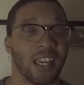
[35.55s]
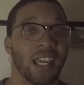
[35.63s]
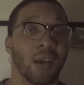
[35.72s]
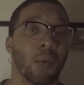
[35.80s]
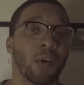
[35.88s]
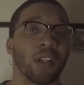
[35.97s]

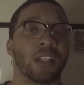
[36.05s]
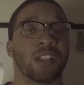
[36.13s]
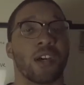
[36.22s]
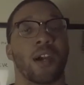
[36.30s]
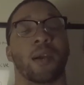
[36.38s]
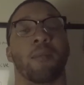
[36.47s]
And I wanted
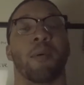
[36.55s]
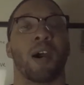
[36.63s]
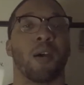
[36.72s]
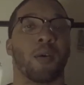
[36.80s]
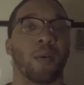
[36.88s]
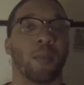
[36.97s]
to talk
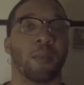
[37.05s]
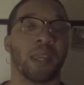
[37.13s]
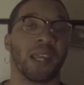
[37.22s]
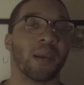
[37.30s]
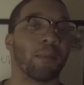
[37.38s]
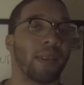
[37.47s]
about
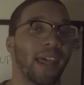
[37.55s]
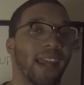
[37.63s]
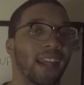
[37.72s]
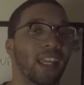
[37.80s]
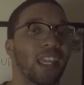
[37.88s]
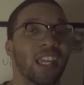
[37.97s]
being
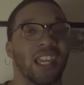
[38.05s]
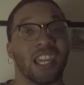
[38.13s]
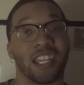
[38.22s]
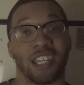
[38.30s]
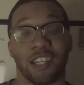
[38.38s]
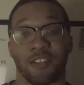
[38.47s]
Black
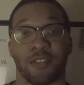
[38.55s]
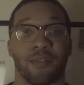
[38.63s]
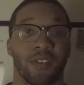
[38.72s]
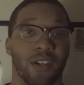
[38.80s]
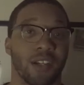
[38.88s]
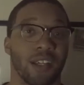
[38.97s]
and
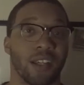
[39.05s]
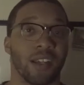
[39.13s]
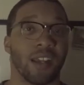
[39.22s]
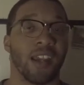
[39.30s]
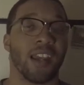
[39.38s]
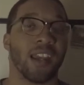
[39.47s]
introverted.
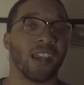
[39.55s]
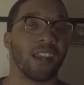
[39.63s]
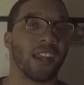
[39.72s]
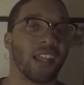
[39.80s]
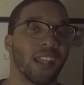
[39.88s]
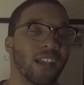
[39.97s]

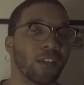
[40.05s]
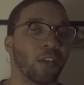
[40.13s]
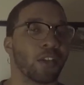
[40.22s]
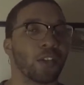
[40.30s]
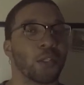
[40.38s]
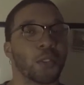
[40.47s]
And I looked
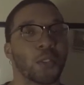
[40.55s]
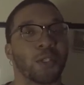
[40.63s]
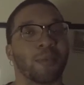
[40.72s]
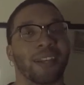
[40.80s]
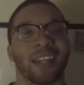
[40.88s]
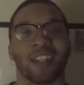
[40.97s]
on
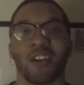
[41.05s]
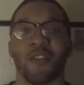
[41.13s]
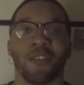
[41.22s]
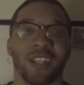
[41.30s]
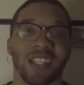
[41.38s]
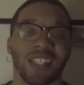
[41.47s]
YouTube and I
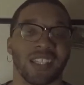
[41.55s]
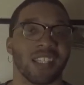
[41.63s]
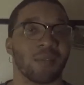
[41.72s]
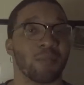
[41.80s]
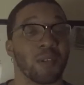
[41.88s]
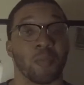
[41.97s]
don't really
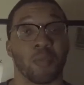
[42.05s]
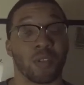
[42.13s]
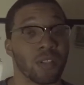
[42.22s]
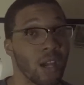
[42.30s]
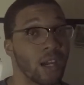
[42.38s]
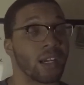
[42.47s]
see people
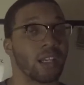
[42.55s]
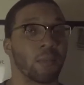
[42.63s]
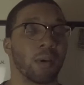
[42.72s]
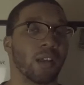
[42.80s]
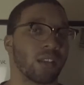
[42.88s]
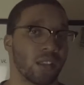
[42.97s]
talking
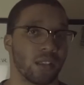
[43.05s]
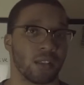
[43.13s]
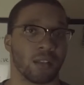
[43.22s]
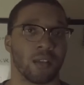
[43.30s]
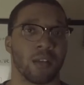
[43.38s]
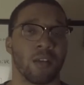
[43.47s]
about
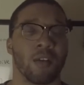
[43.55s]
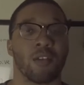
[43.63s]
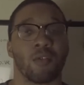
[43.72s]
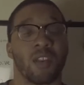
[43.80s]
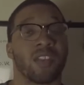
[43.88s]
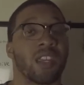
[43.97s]
this.
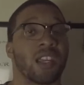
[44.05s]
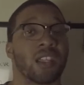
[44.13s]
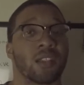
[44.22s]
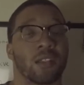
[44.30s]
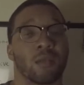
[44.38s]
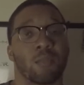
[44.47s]
Do I think
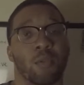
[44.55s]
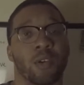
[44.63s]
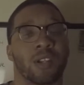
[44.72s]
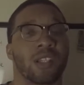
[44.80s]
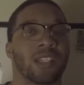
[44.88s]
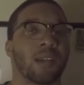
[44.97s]
it's an
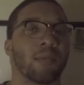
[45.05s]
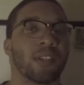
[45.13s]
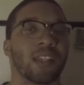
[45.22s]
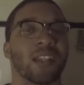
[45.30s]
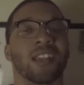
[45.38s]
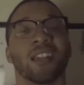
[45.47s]
important
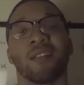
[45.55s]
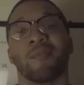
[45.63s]
subject?